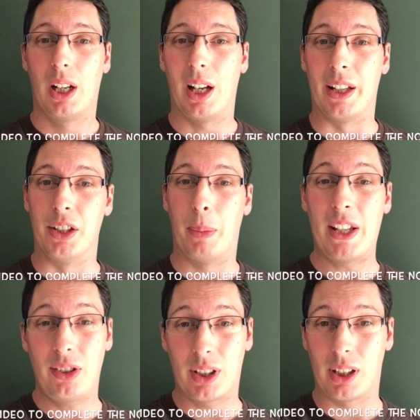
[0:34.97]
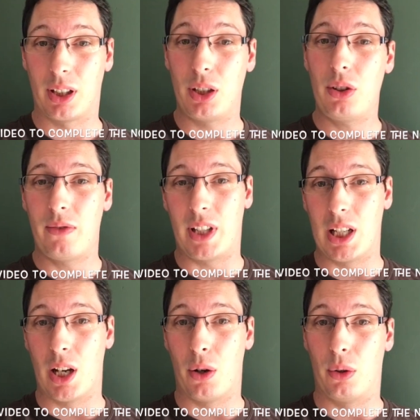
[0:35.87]
and you're basically going to use the
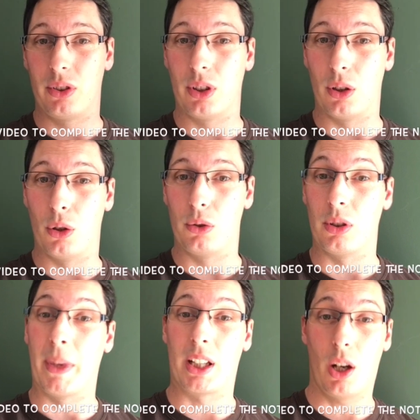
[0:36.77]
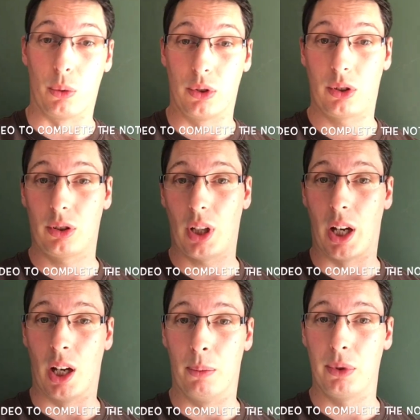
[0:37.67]
video to make notes.
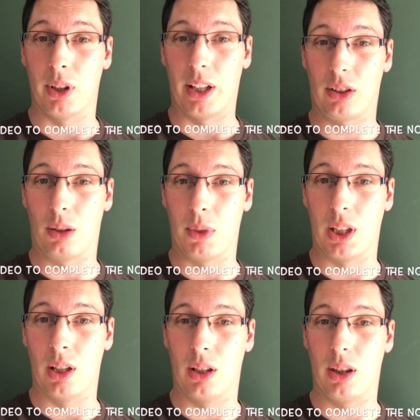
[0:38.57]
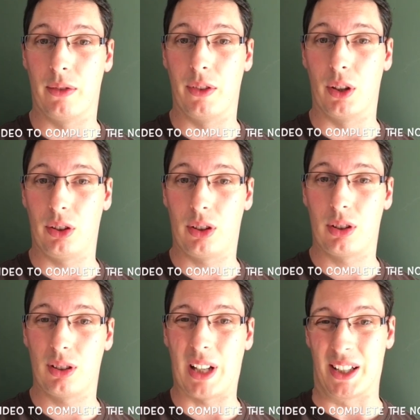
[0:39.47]
So that's going to be the
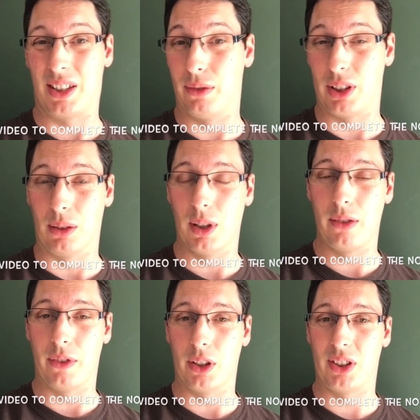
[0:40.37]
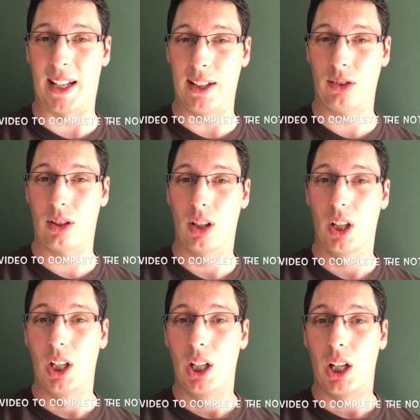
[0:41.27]
first activity, really the first task
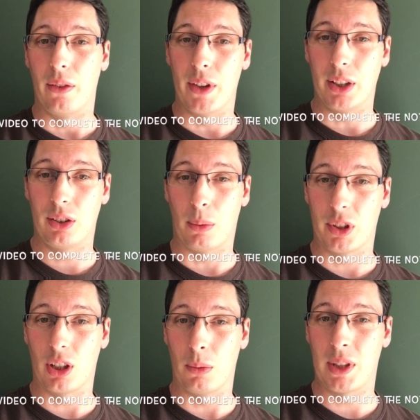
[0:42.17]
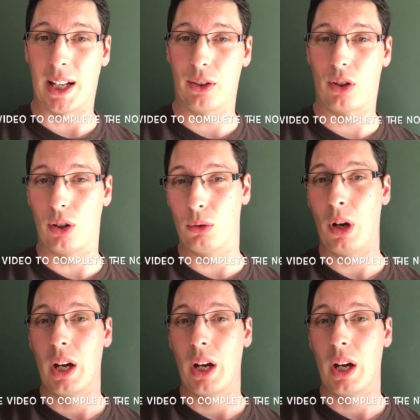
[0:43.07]
of this summer term task 2.